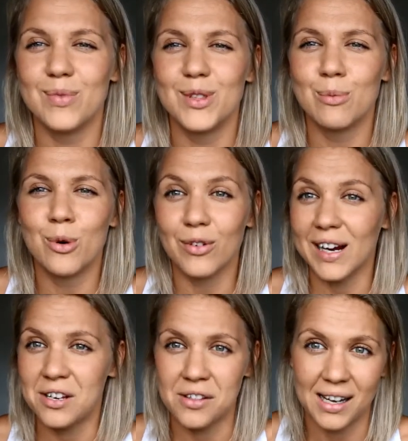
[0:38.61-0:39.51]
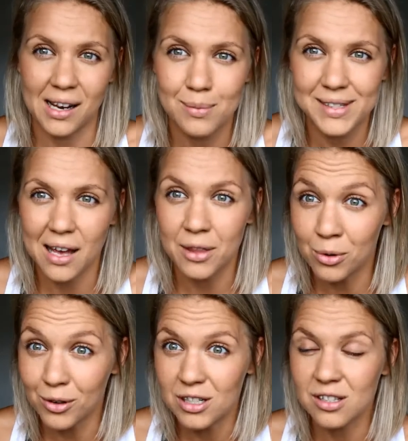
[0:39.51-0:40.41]
the more research that comes out, the
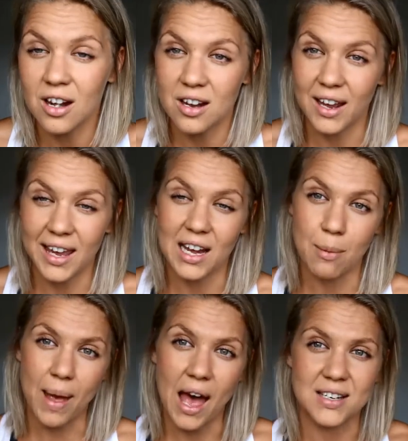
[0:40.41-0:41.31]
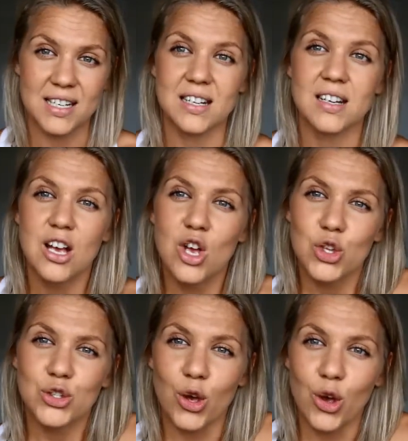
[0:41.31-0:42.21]
more excited I get about it.
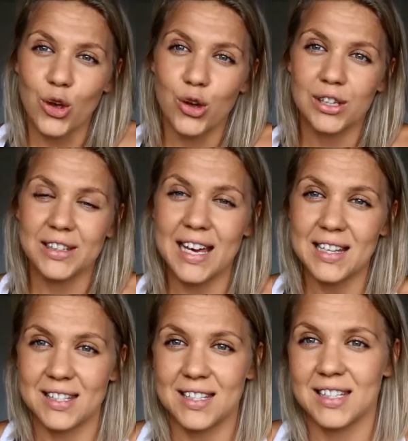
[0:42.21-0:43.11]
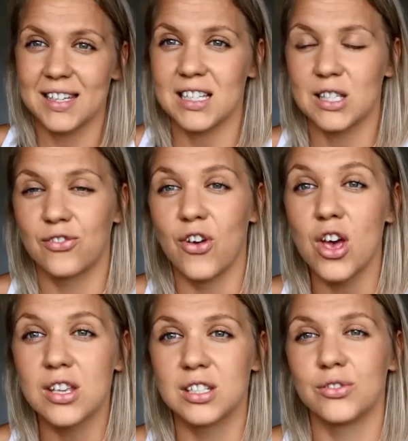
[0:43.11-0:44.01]
So let's discuss
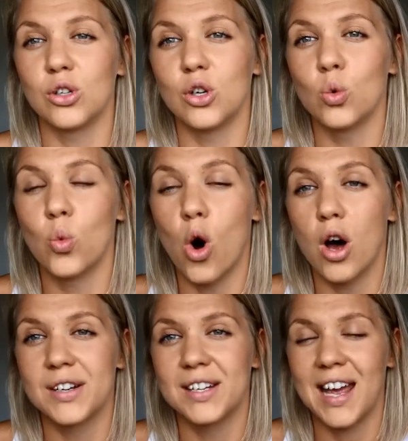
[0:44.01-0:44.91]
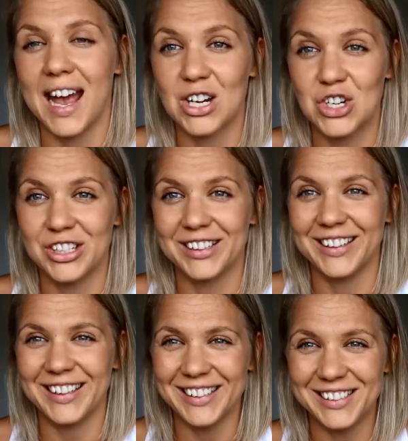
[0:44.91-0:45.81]
first of all what
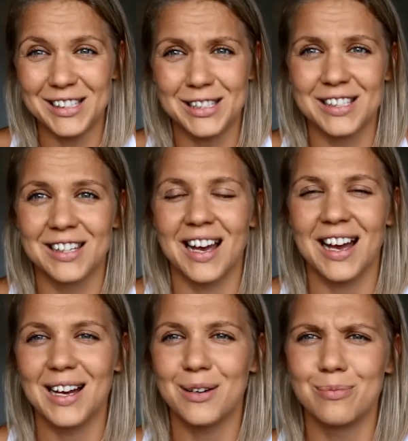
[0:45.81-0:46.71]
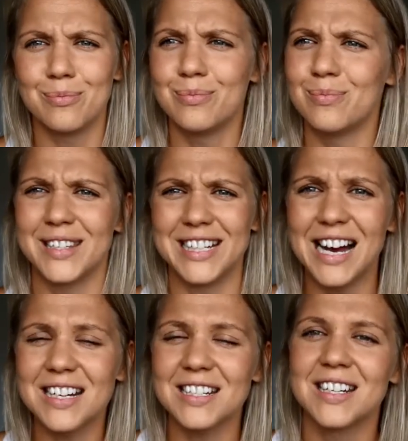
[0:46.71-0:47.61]
actually is the
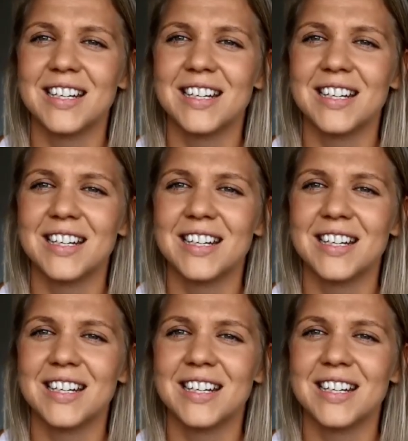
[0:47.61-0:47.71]
gut.